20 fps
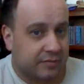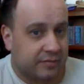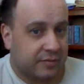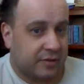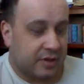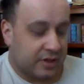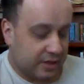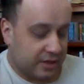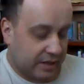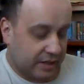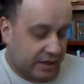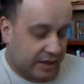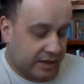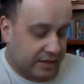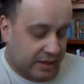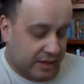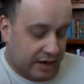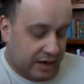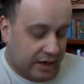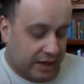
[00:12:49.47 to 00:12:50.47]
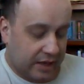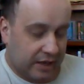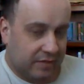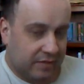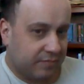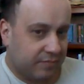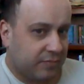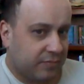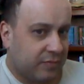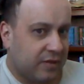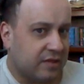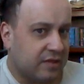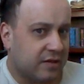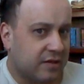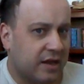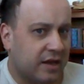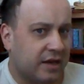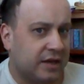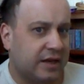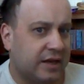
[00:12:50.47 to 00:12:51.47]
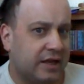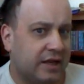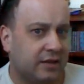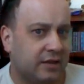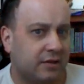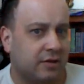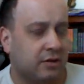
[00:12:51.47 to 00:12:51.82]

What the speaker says: because like I said, I either got it at